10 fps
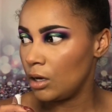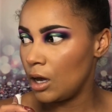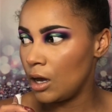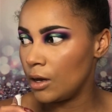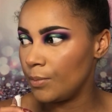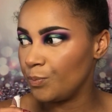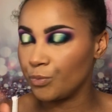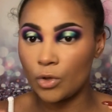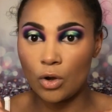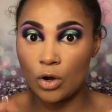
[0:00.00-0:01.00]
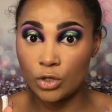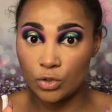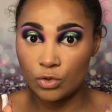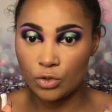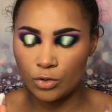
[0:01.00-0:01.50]
on
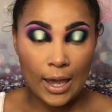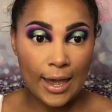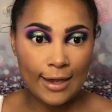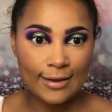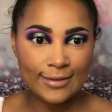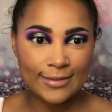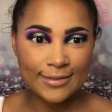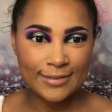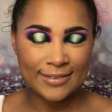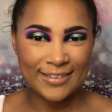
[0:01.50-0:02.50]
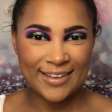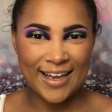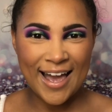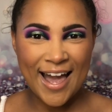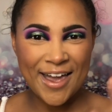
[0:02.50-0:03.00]
YouTube. And
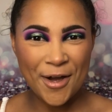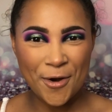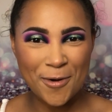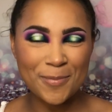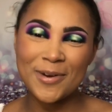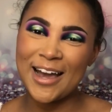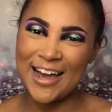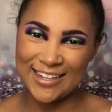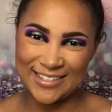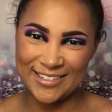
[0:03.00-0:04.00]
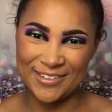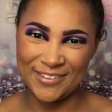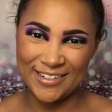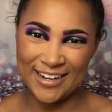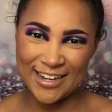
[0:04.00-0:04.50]
I hope I see you
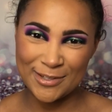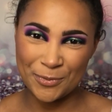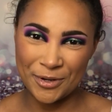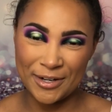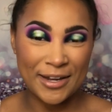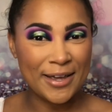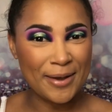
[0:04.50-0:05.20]
in the next one.